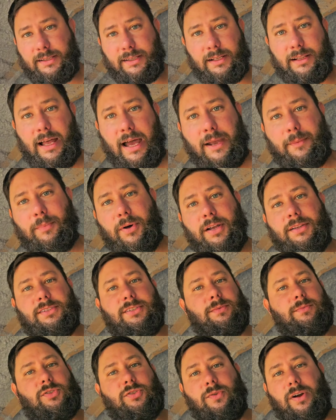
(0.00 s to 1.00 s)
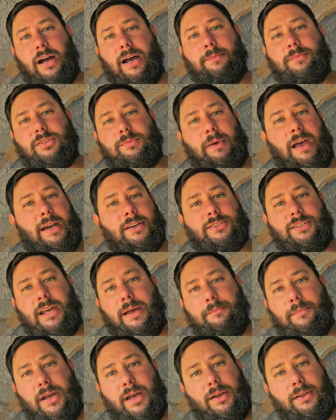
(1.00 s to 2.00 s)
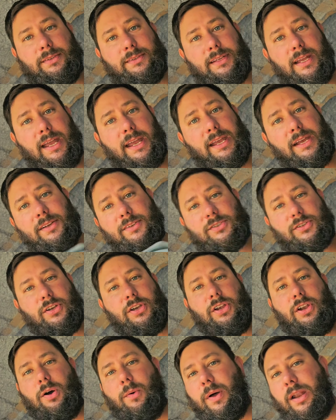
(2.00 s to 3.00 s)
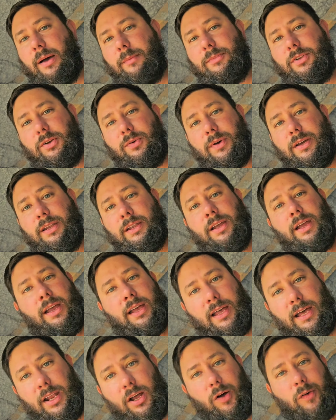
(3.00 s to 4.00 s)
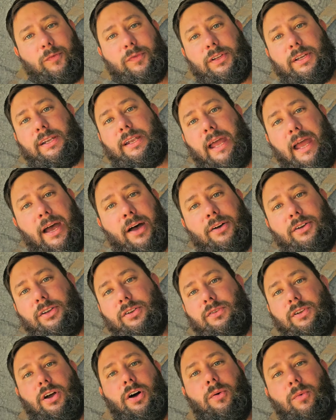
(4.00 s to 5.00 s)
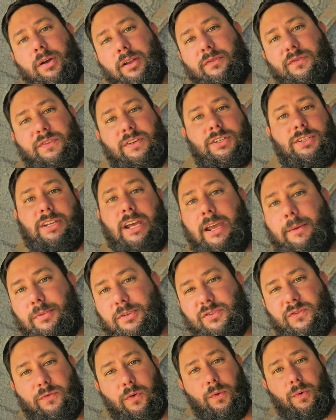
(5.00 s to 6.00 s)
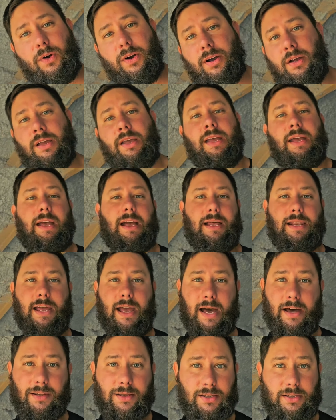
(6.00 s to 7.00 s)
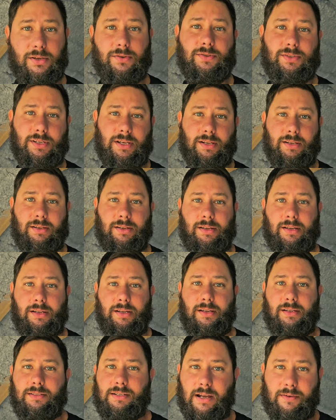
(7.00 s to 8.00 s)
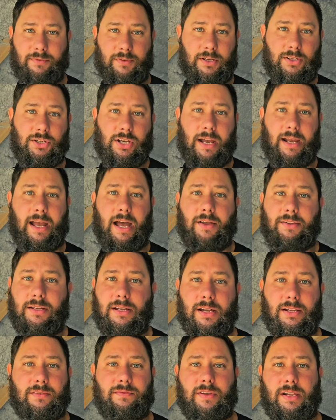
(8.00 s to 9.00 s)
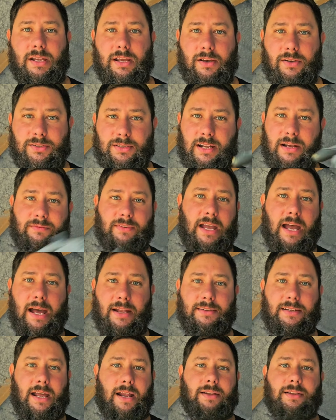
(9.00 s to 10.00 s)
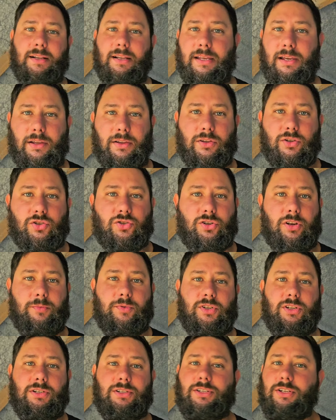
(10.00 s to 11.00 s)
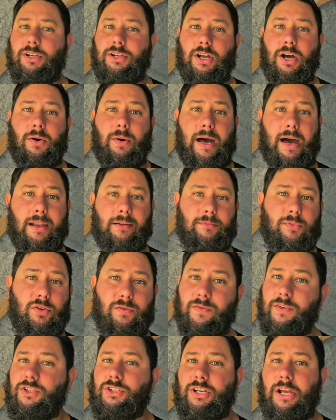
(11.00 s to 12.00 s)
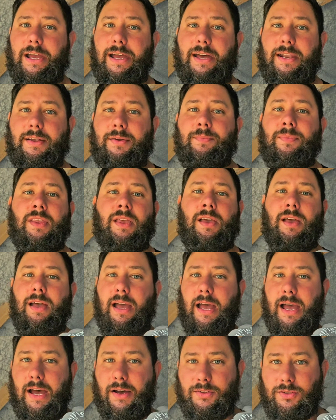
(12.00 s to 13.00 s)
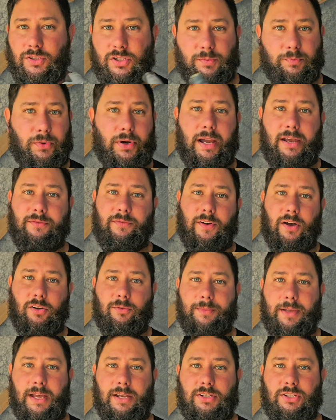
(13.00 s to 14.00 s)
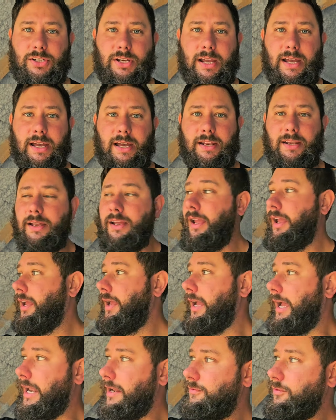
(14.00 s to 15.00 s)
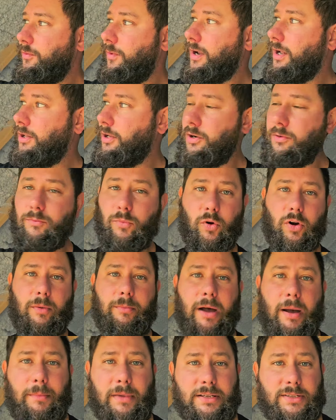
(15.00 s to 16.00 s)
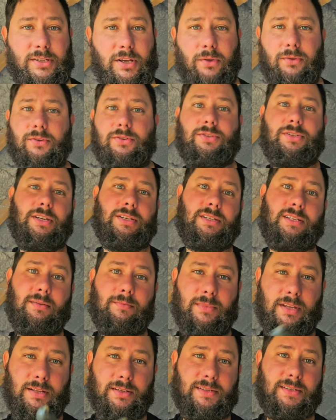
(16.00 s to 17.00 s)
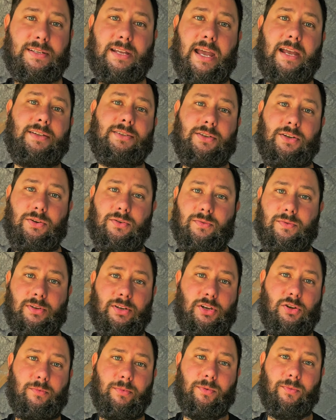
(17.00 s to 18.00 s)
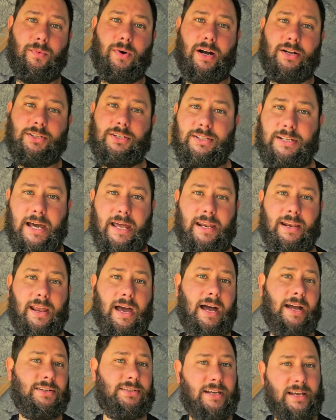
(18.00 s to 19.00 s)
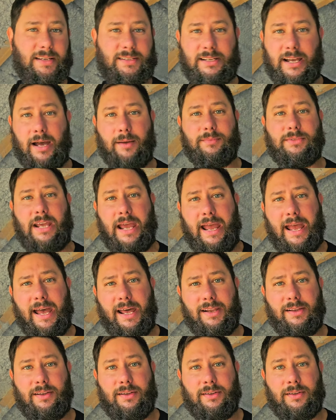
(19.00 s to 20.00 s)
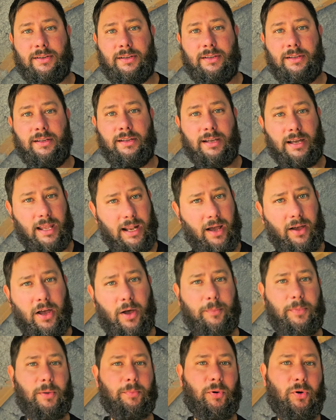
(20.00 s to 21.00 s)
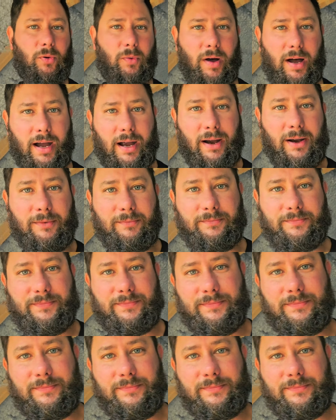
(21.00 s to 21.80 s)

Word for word: it, hit the like button, subscribe, smash that bell, ding, so you know what I'm doing. And hopefully now you know what a fish tape is for and how to use it. Definitely check out the other videos that I've got down the link in the description to know how to move a shed, how to spray foam a shed, and if you want to learn more about my solar system, then stay tuned. You've been watching Taddy Digest. I'm Tad, and I'll help you pull wire.